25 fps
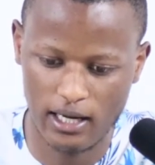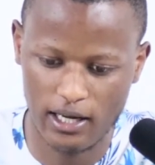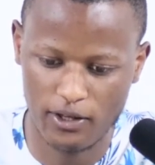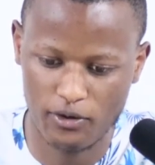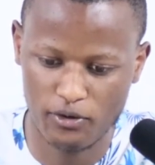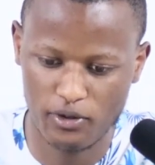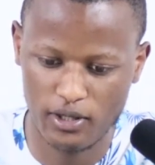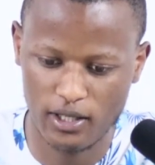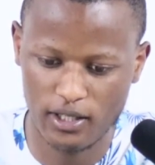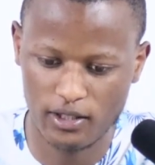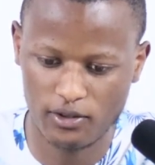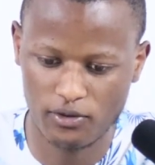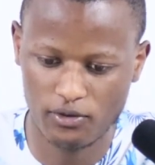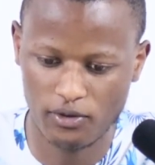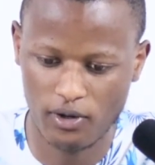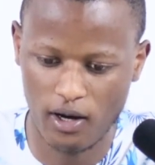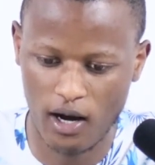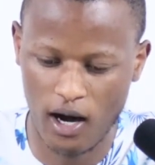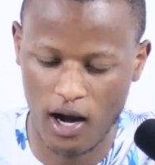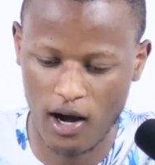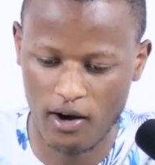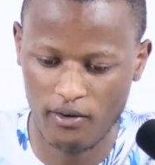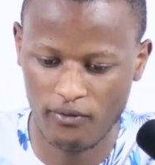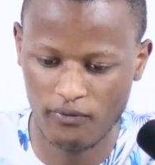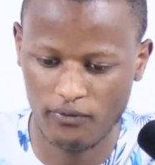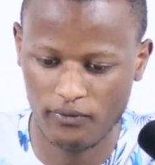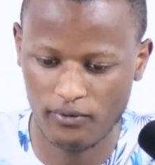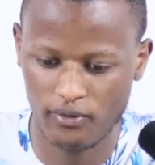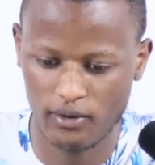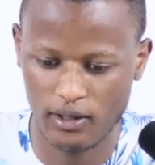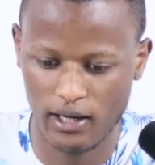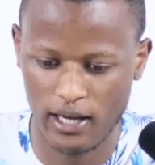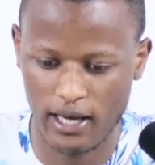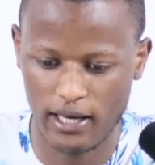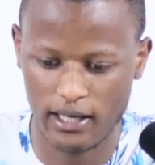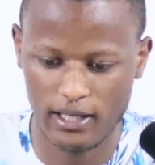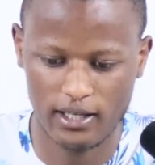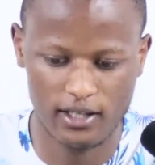You need to have
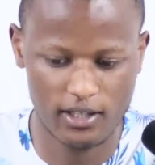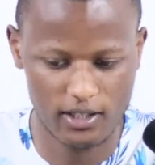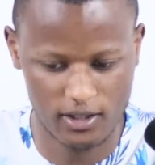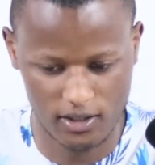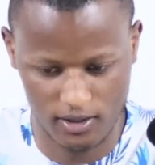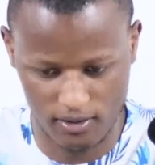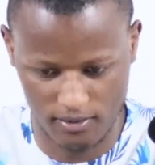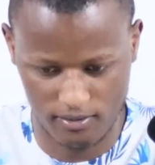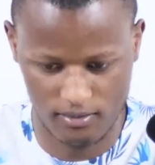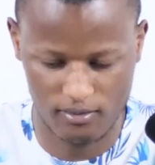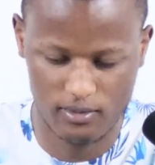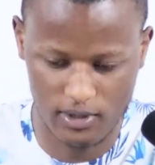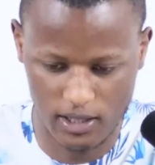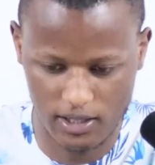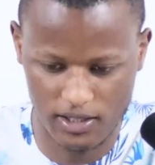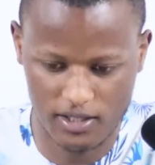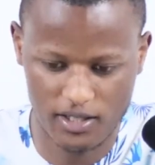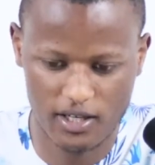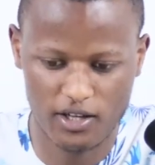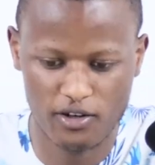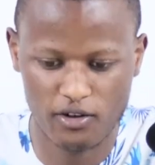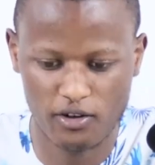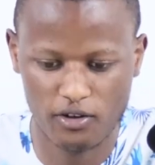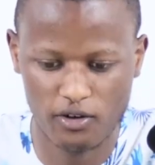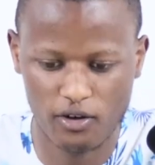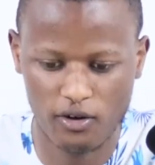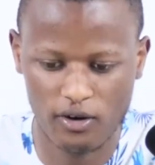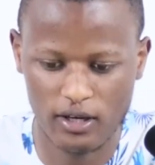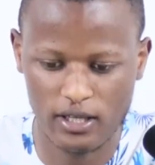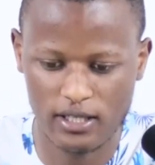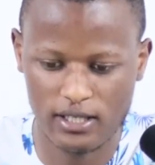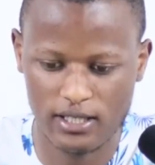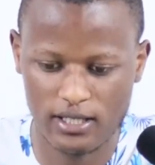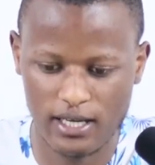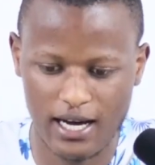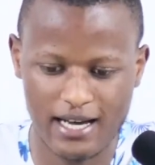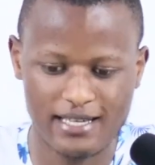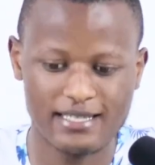like the general
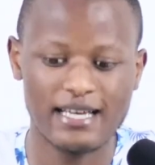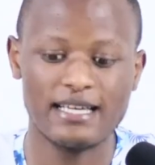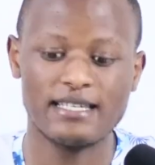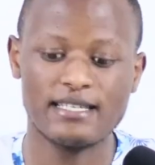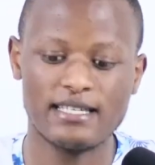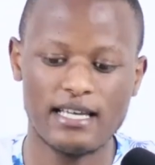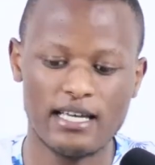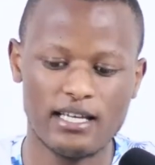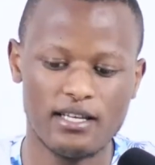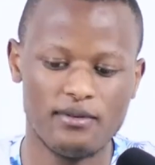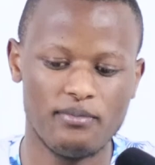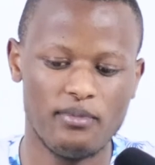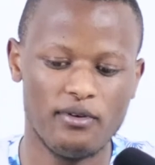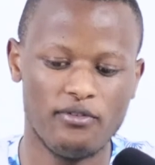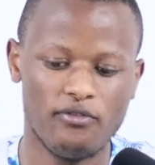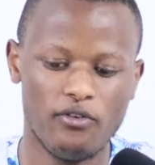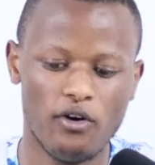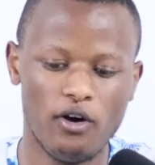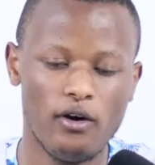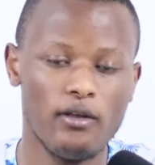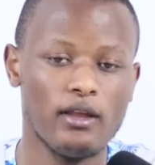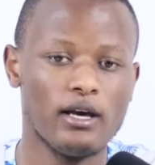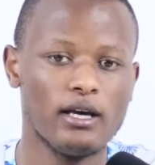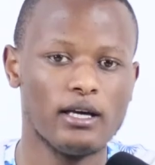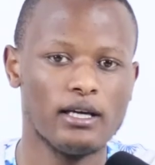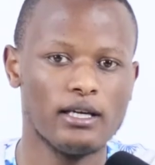knowledge, as I said before.